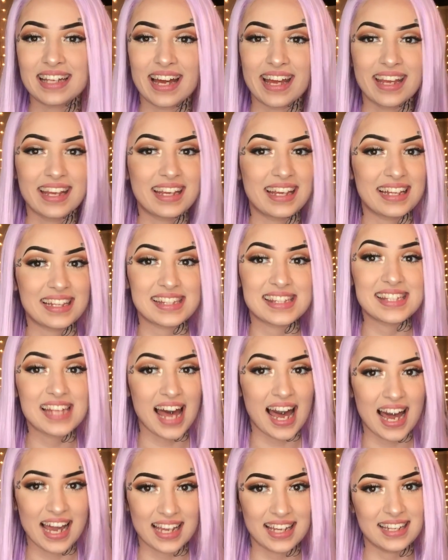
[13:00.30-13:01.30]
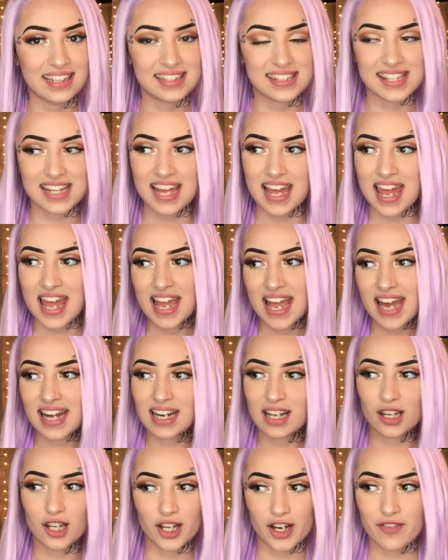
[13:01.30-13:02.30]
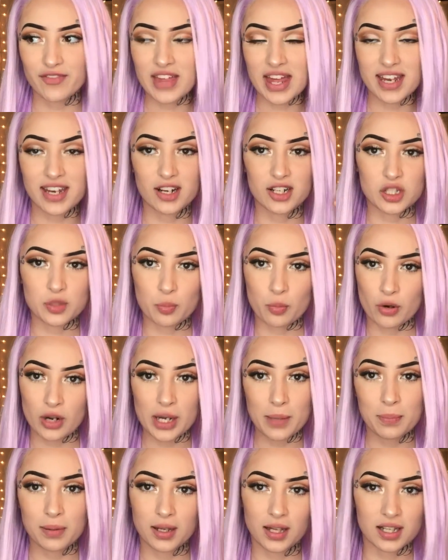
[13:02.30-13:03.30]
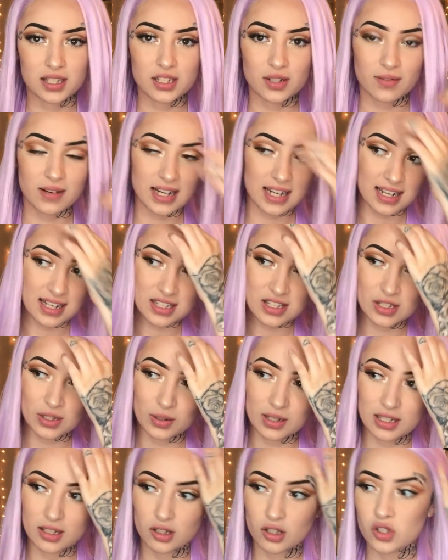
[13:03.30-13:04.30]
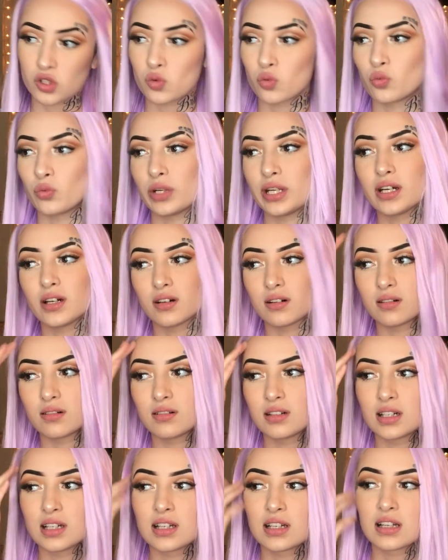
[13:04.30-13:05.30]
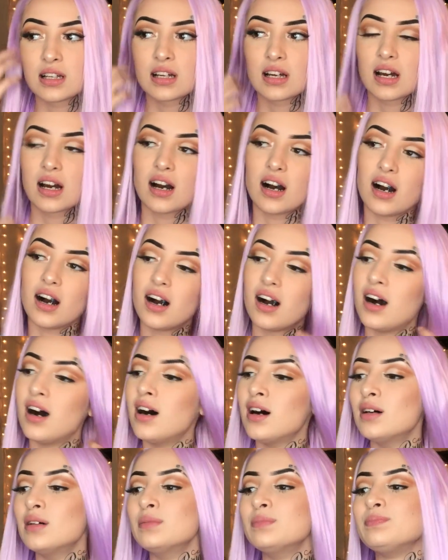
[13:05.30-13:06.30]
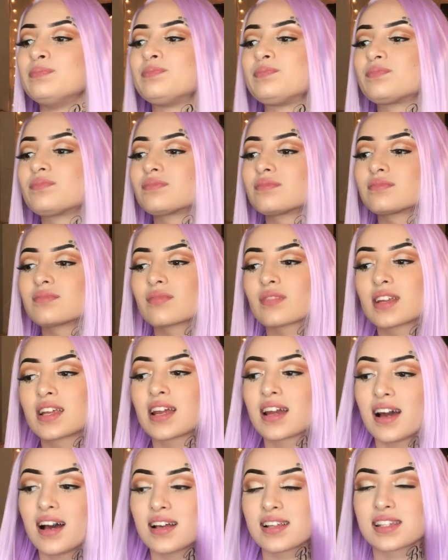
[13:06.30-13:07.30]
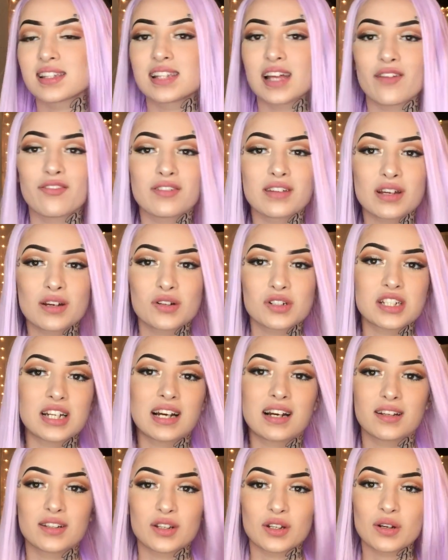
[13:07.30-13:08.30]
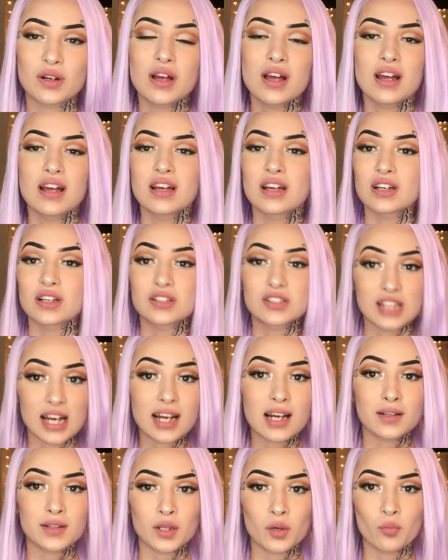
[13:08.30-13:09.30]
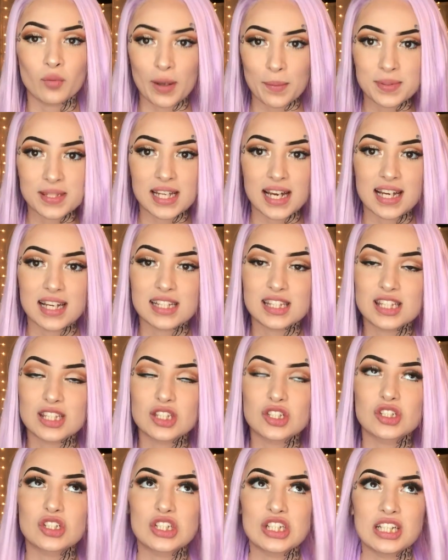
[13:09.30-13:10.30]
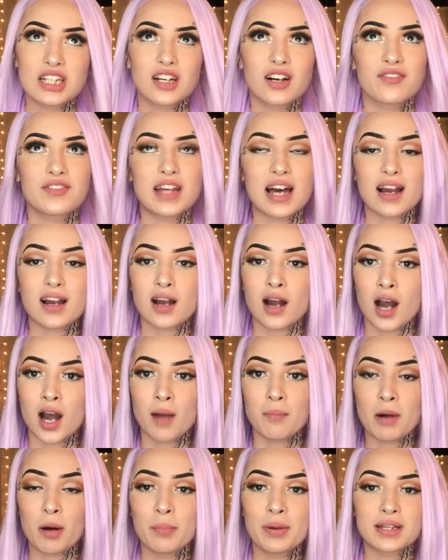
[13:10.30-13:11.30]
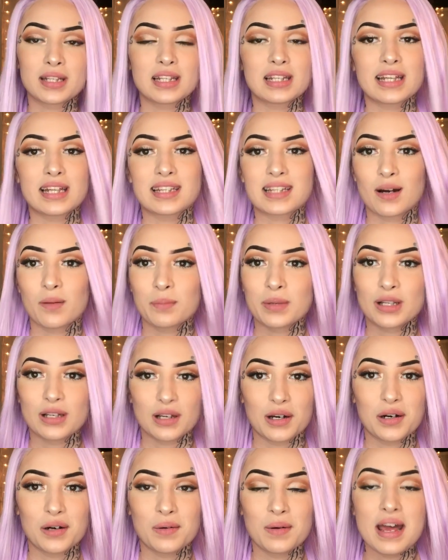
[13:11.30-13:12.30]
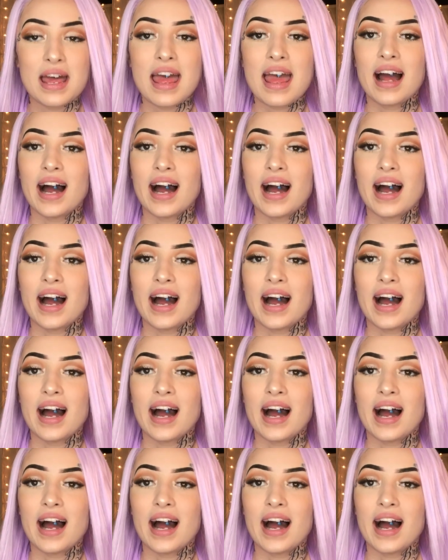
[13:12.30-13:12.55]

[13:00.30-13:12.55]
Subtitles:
like tight. And I love that there's pre-plucked already, so it looks real. Yes, definitely go check out the website. It's shelove.com. I'll put the link down below.